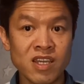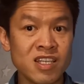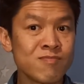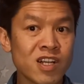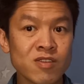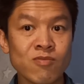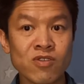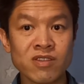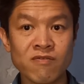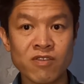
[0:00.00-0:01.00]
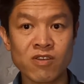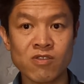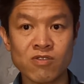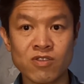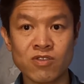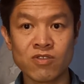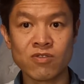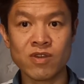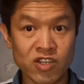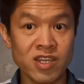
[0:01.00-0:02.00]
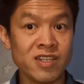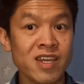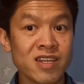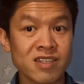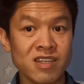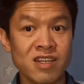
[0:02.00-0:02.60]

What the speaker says: is much more difficult to actually enact